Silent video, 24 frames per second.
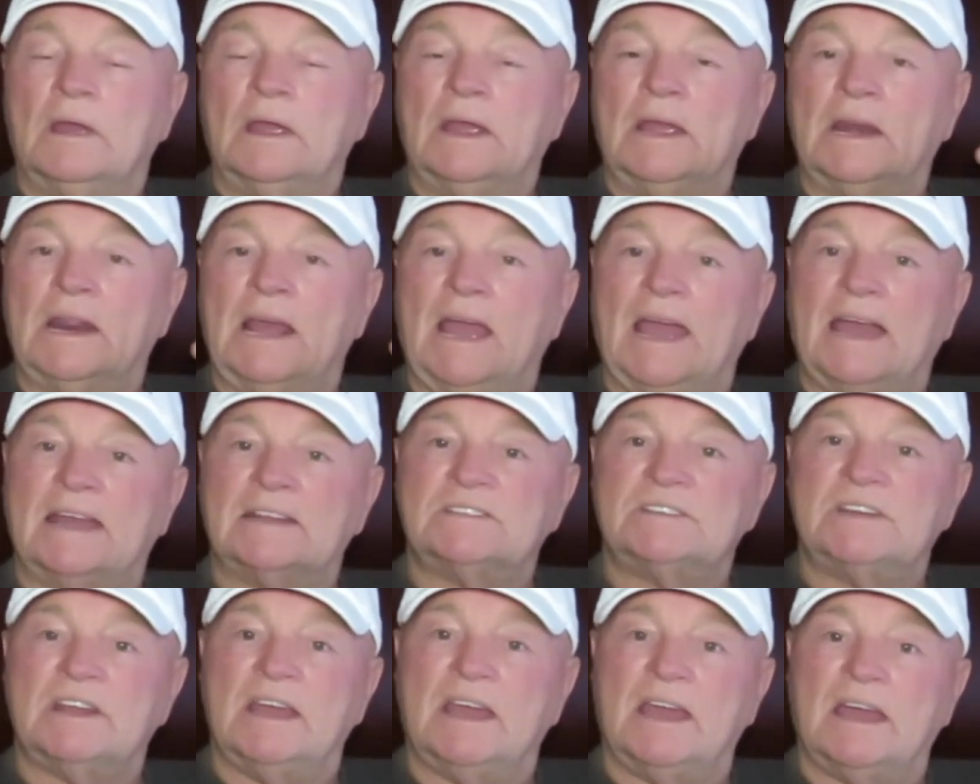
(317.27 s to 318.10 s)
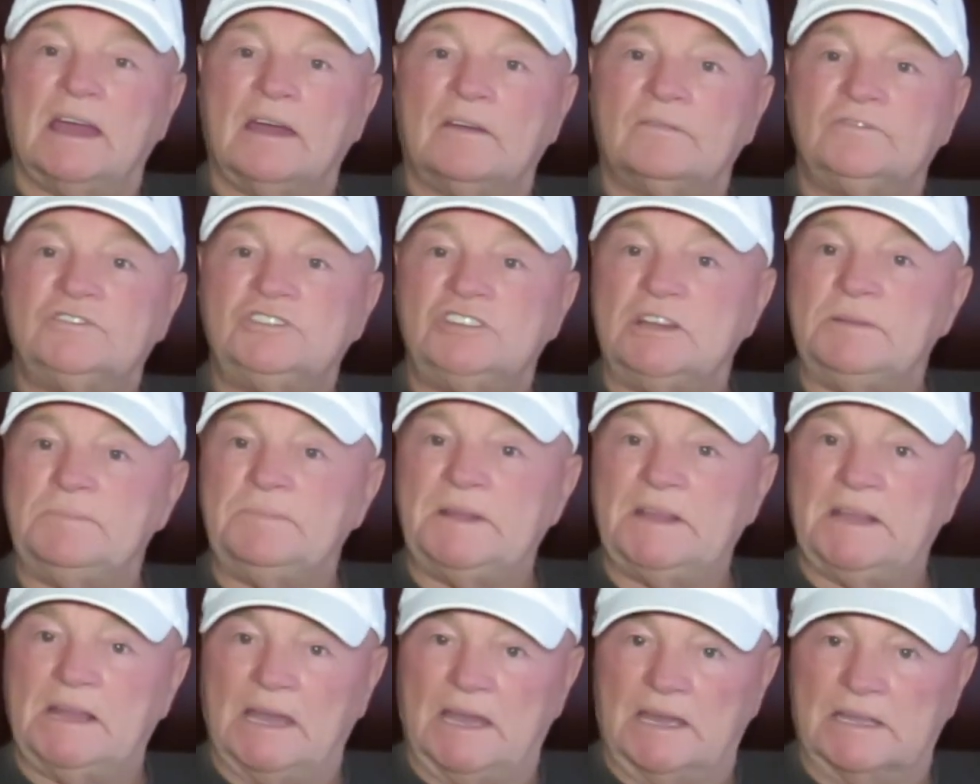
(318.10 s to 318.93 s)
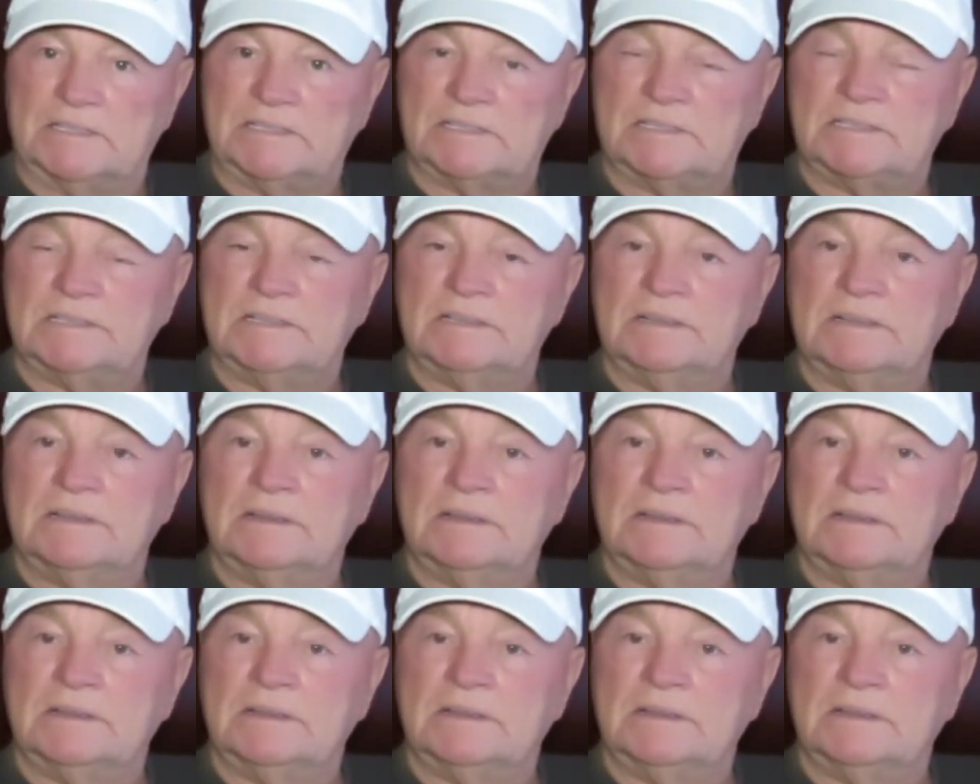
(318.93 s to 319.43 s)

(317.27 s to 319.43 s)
It has to have GPS.